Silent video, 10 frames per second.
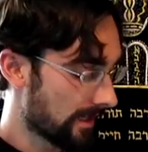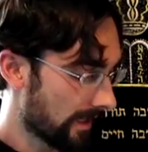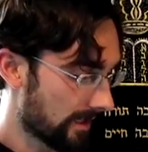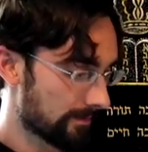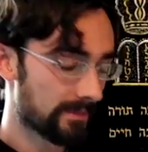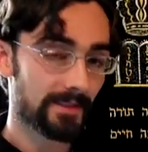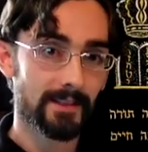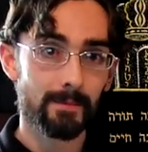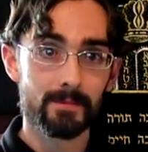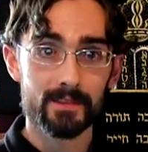Um,
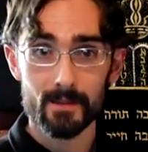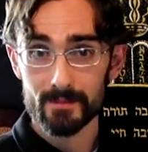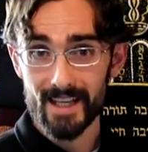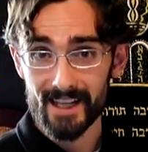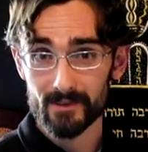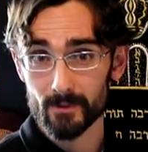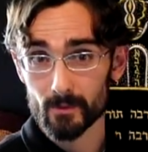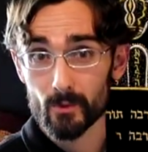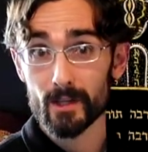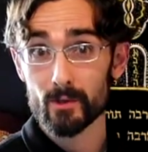some some texts from
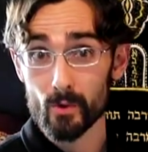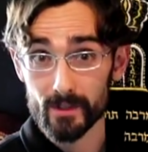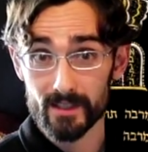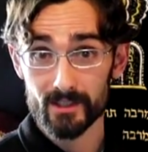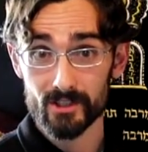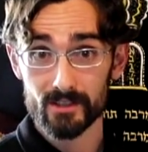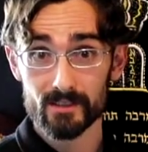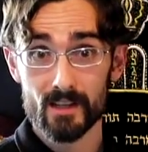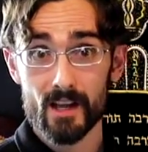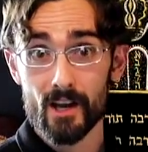critical editions
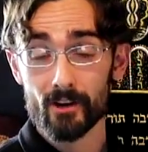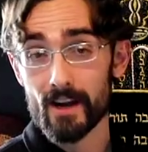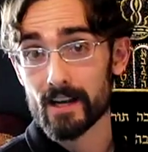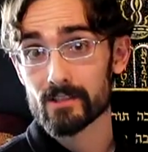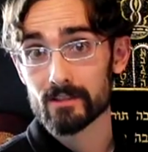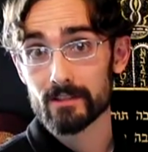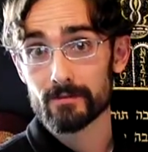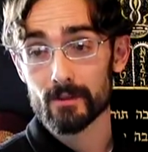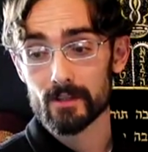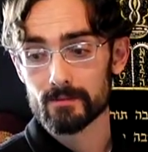are actually
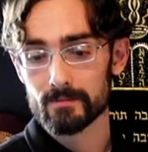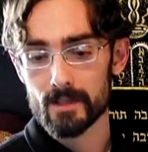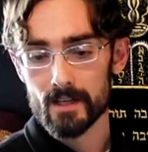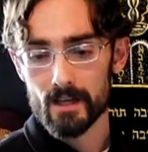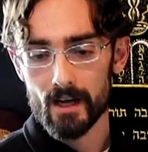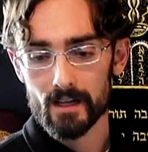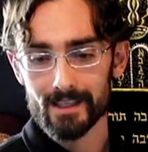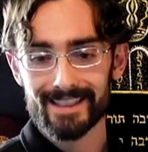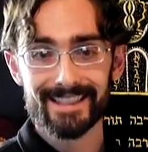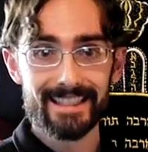from uh,
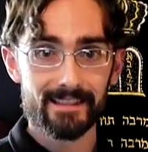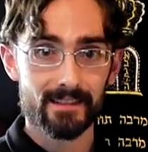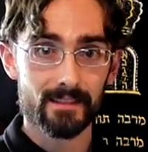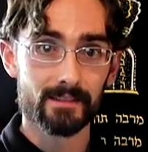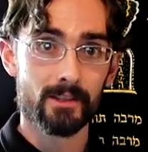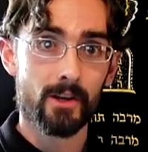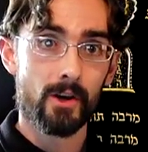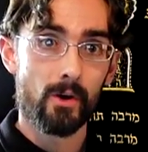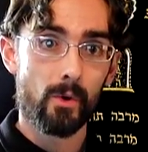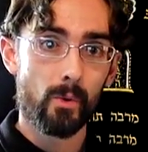Genizas,
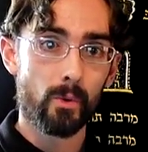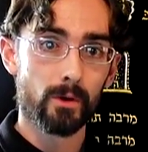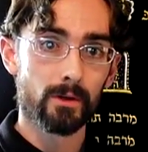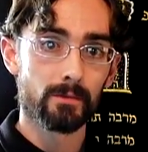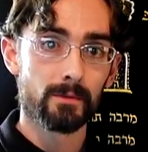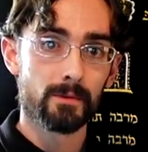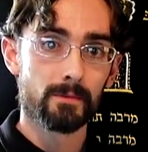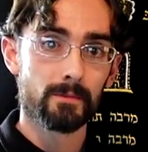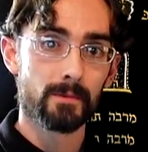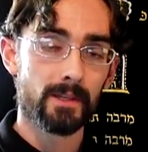or
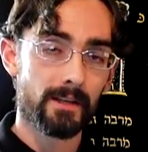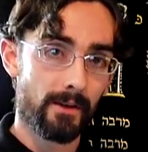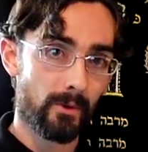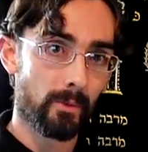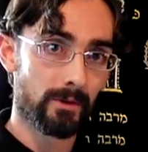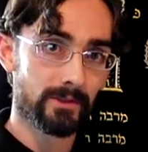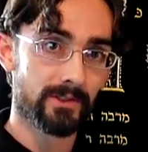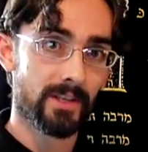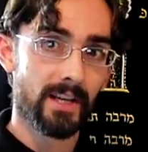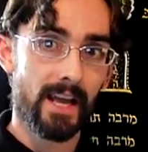in other words,
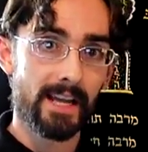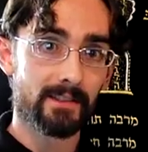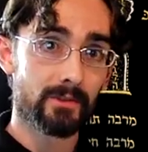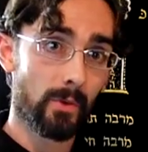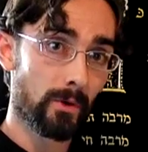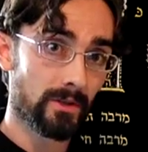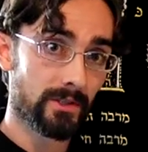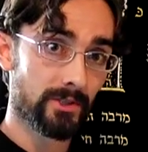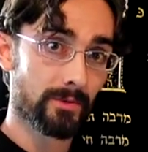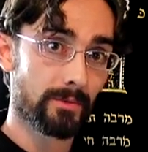a
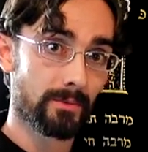storage